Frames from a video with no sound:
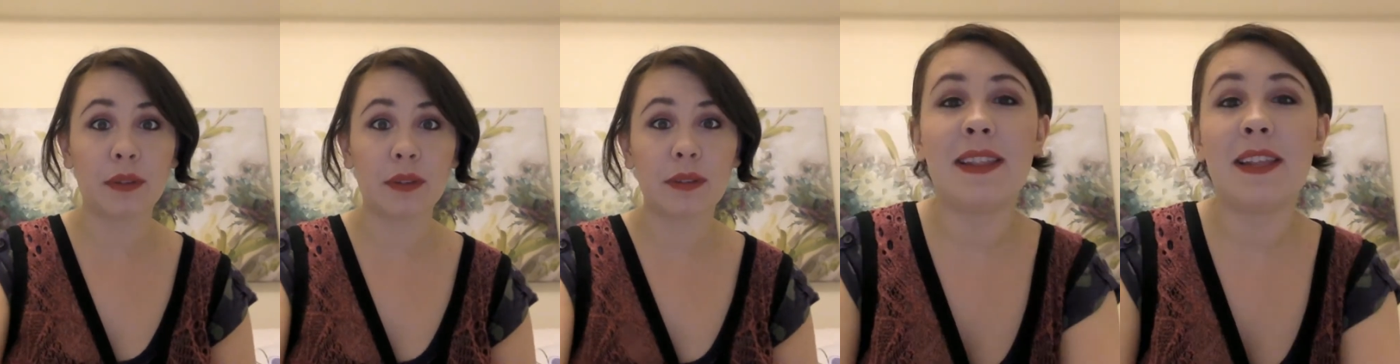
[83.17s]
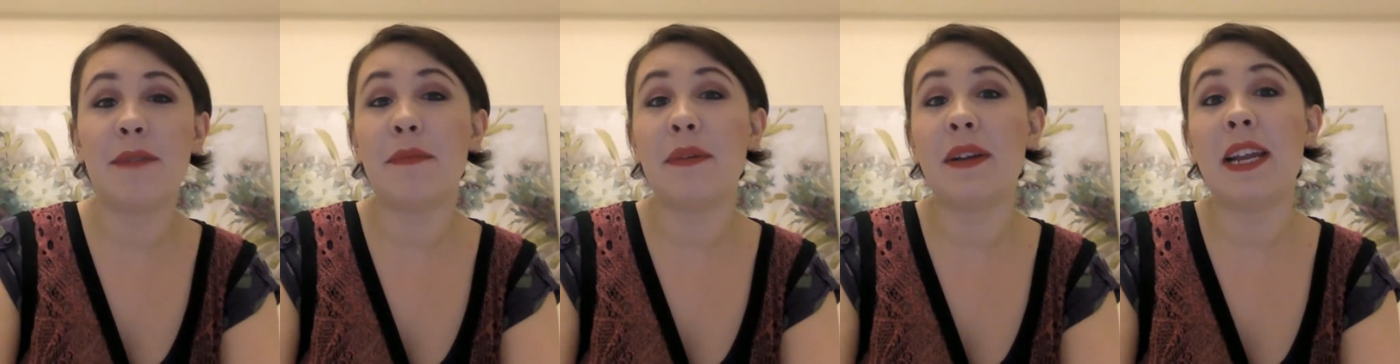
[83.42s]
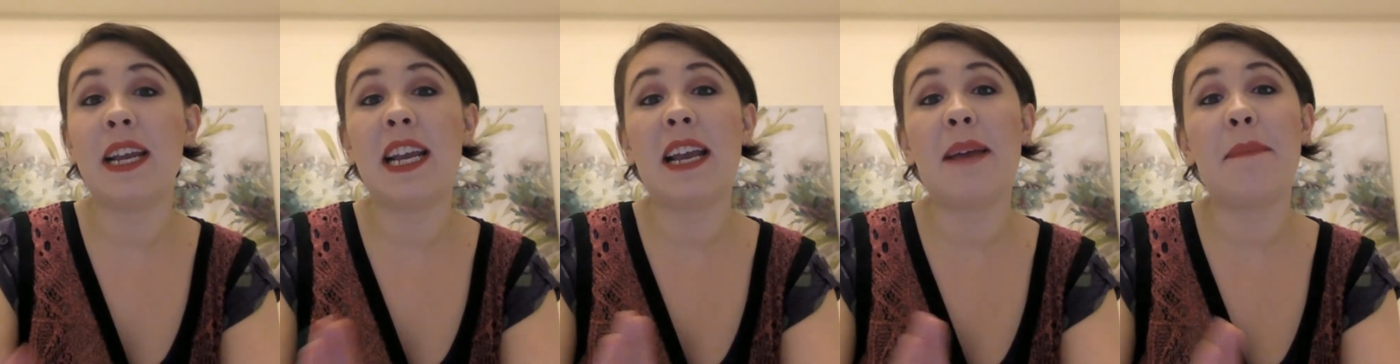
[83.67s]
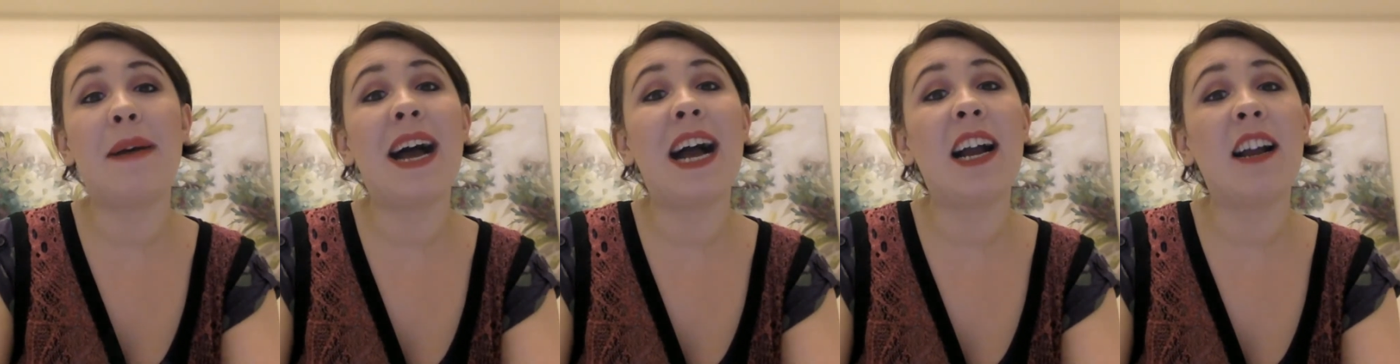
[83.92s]
And then when I
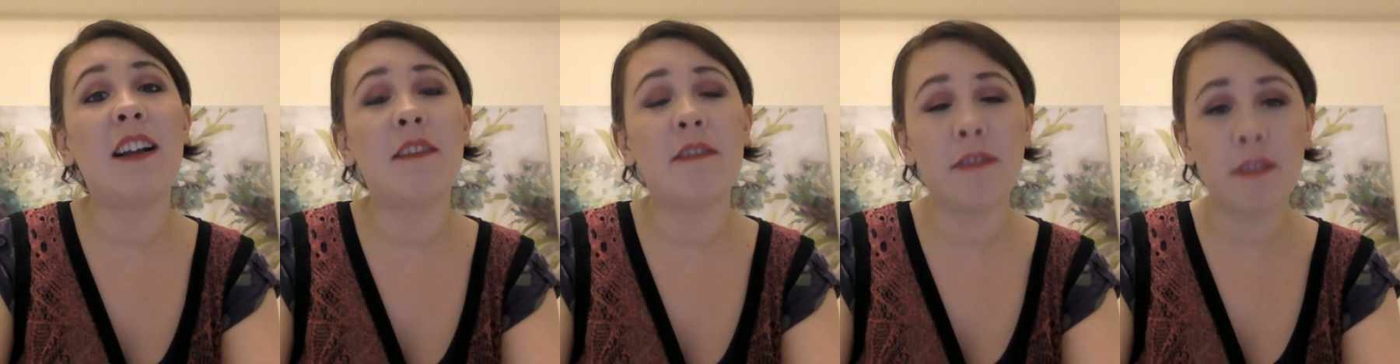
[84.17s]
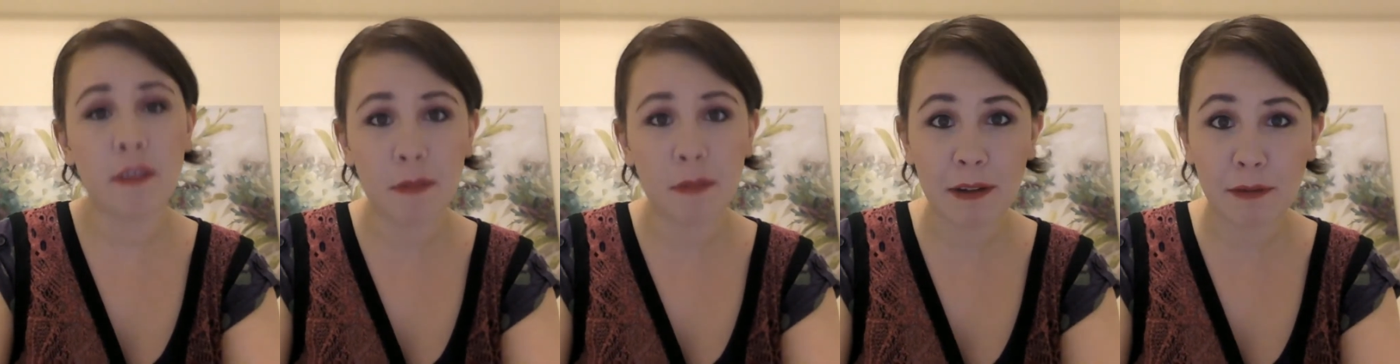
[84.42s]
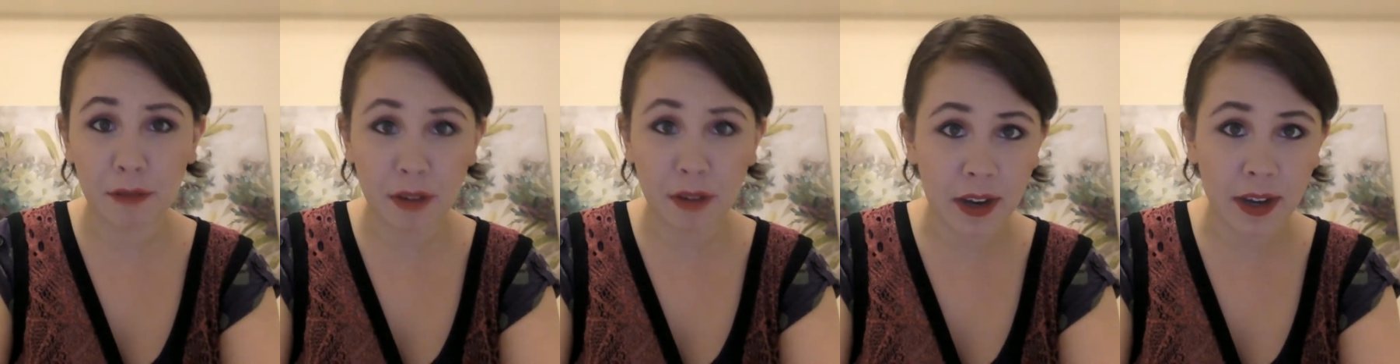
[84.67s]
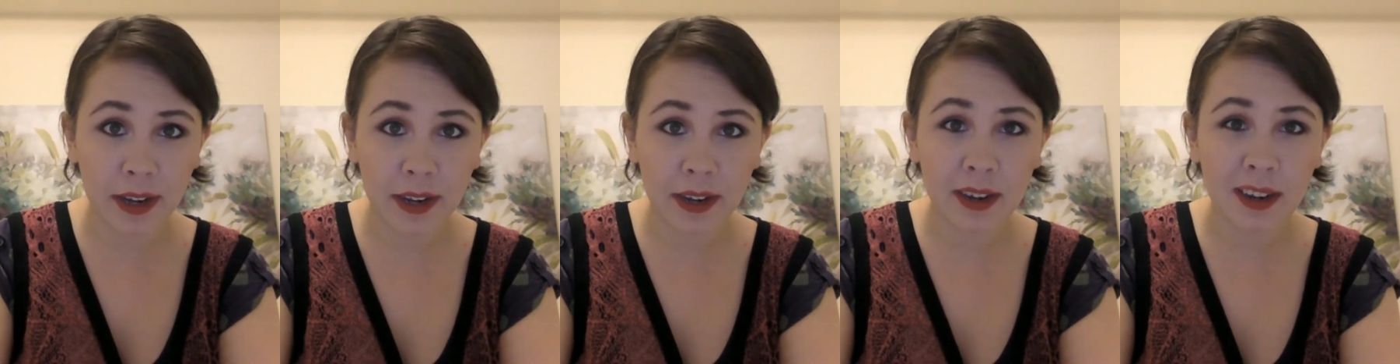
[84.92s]
get back from my
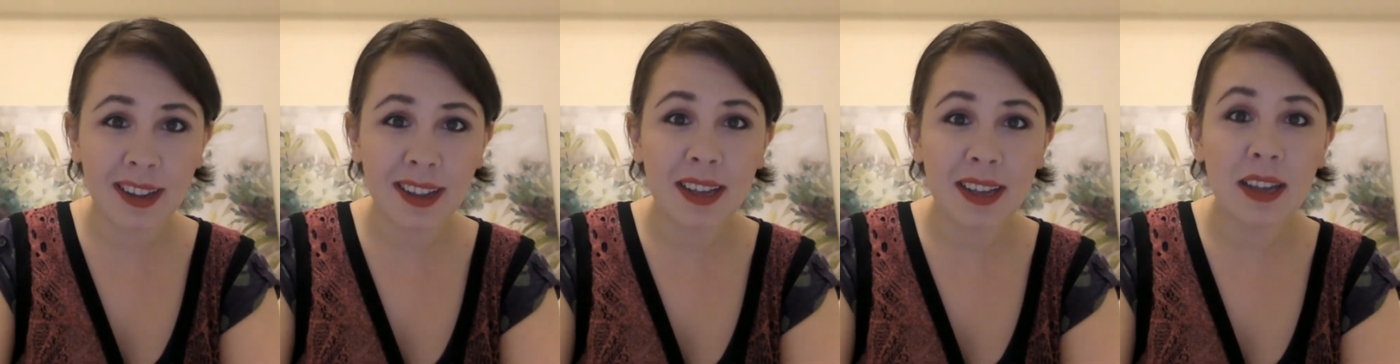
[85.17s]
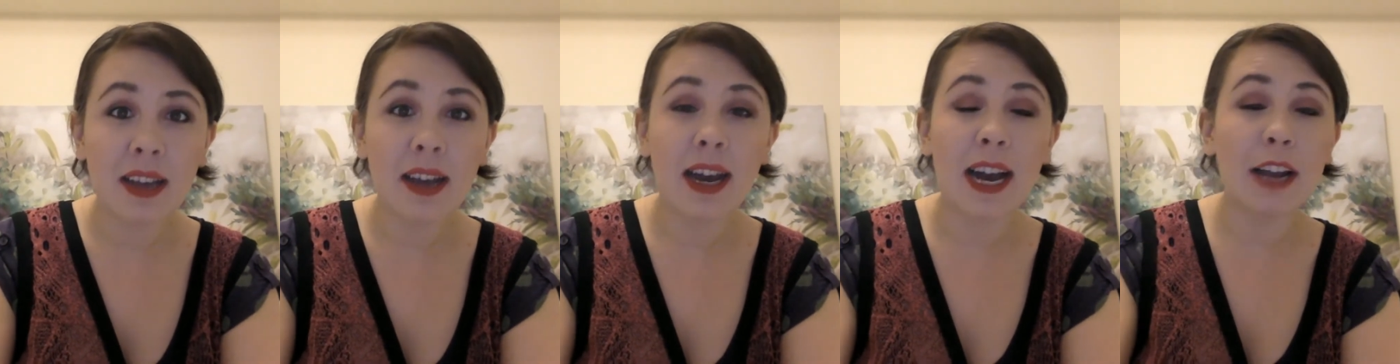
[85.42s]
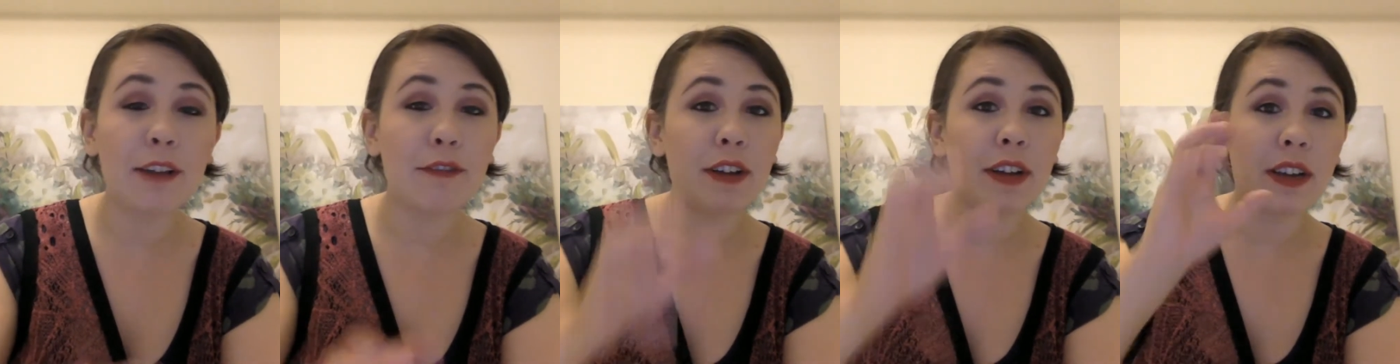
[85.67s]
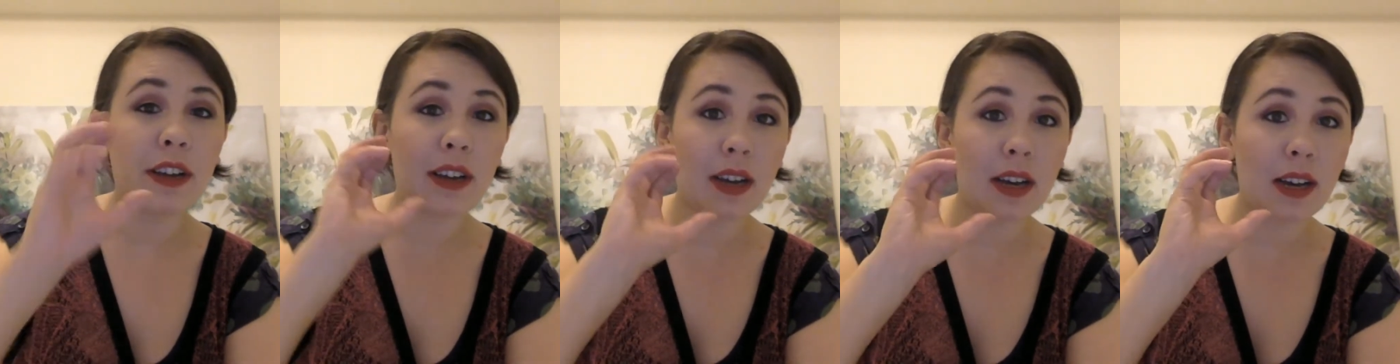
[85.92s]
run, I
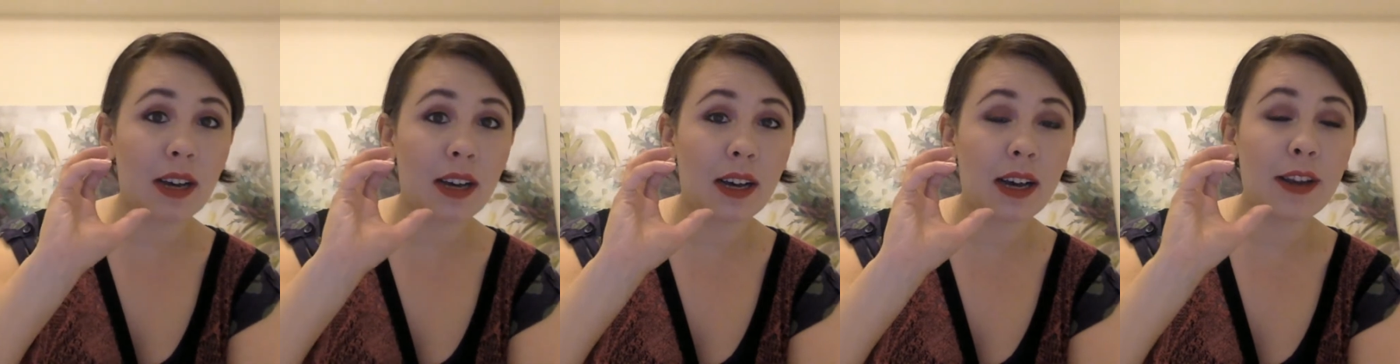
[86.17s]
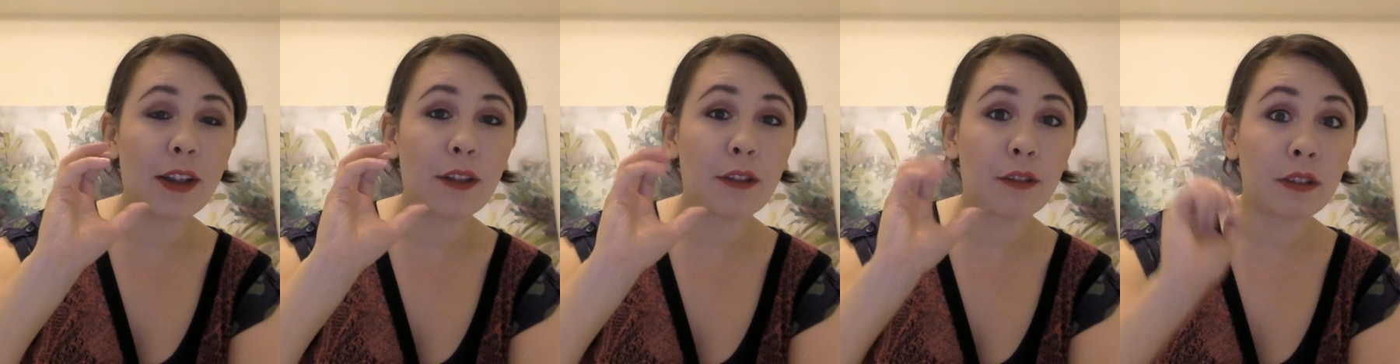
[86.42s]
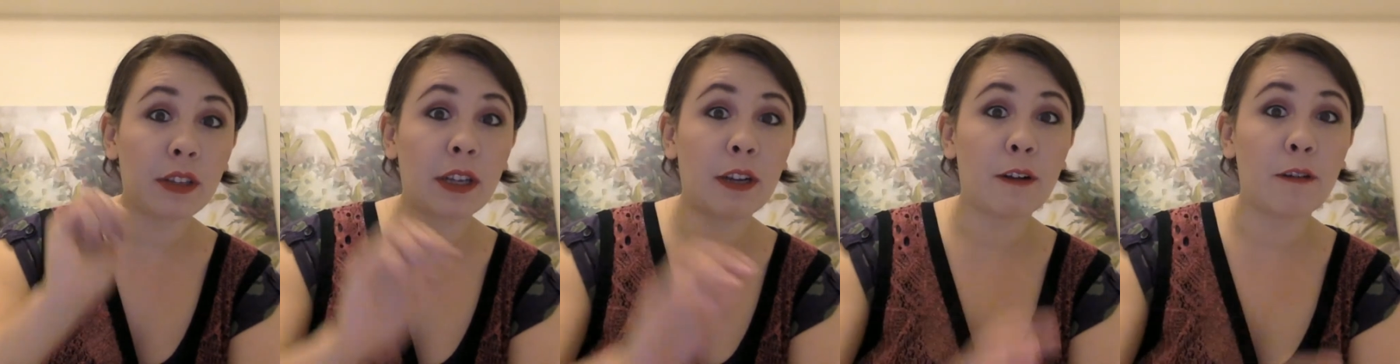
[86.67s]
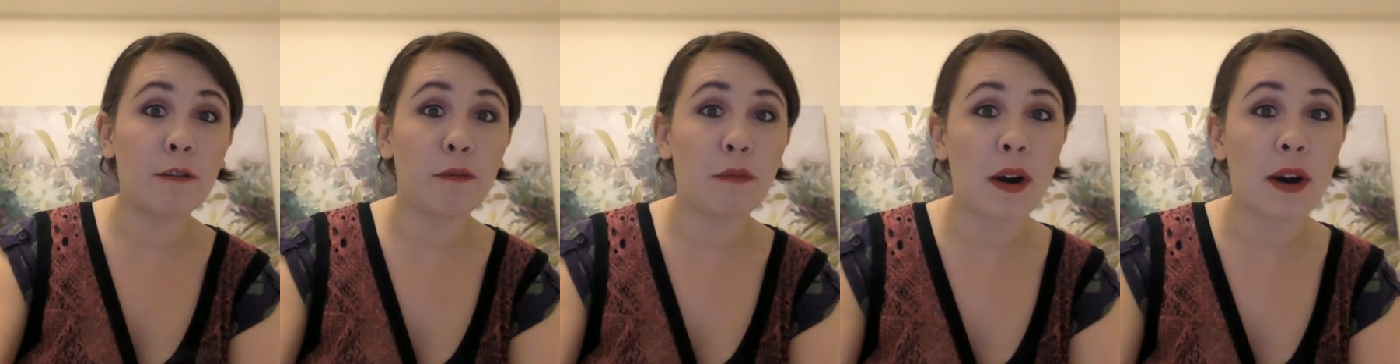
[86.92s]
drink another
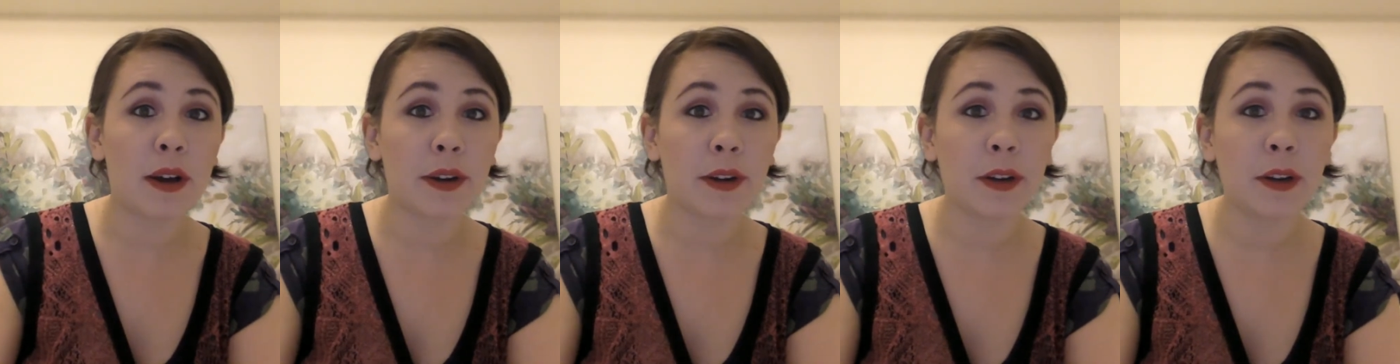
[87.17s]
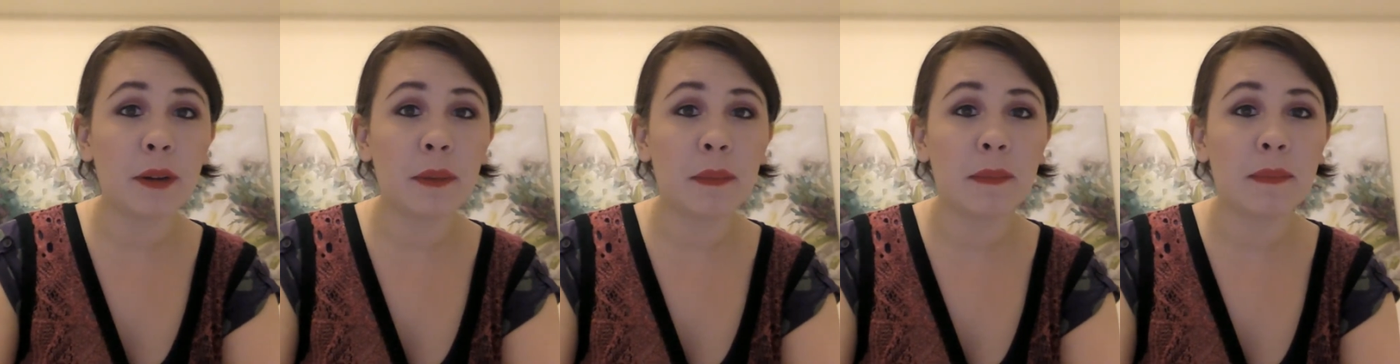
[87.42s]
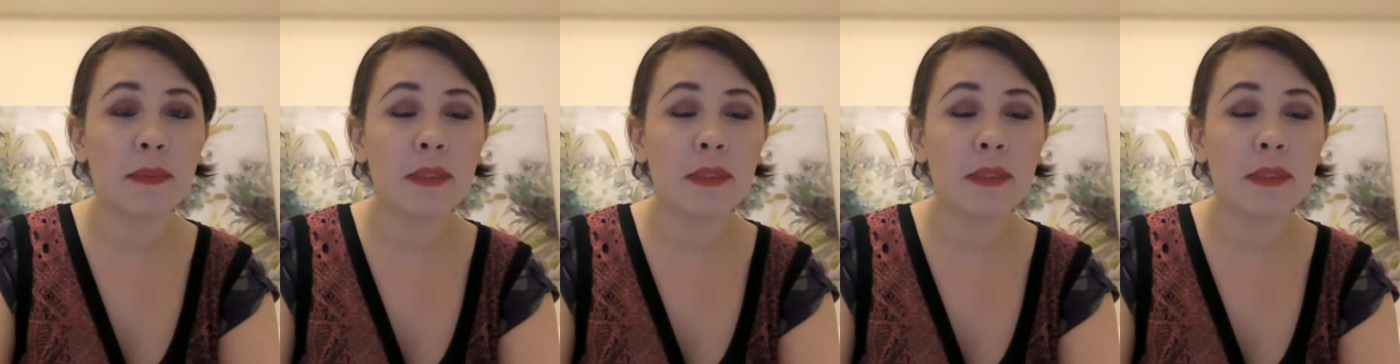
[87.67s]
liter of water.